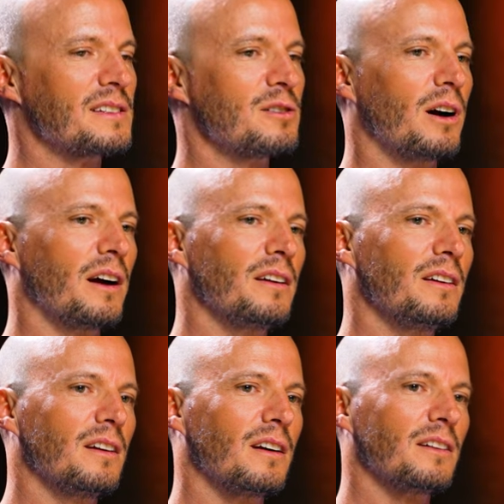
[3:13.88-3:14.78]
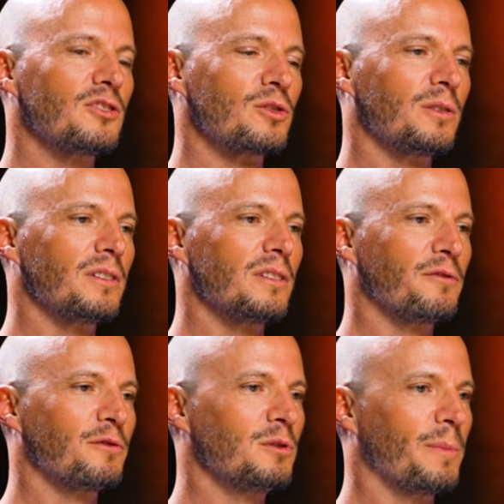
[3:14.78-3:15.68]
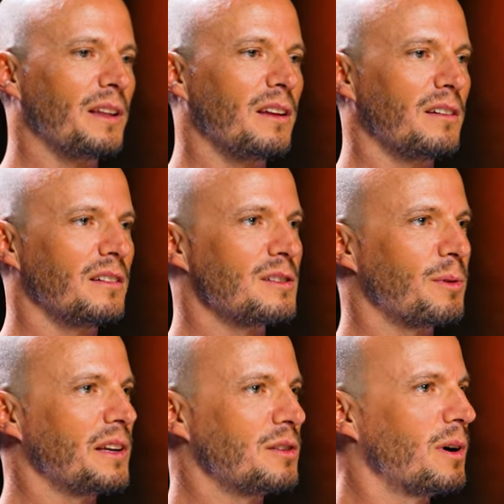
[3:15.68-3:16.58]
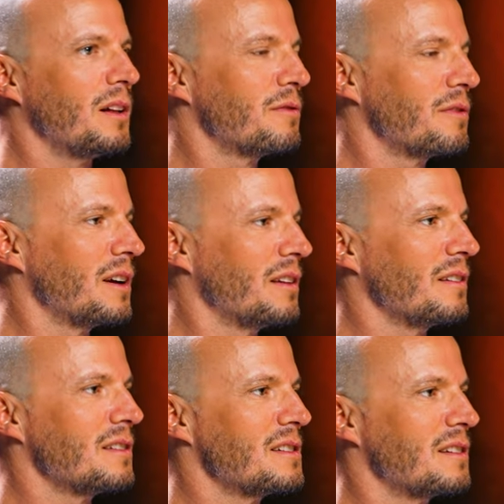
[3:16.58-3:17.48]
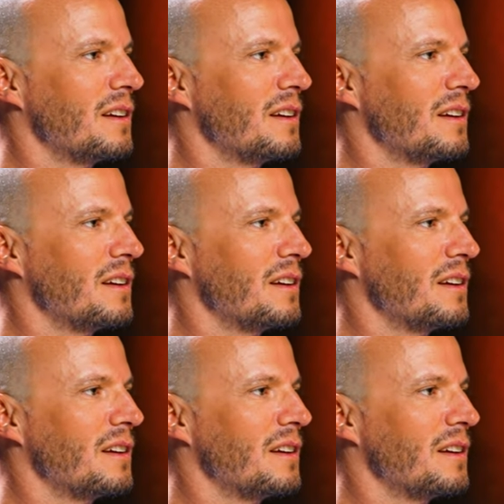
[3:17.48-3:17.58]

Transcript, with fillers: so I, I joined Panda in 2012 and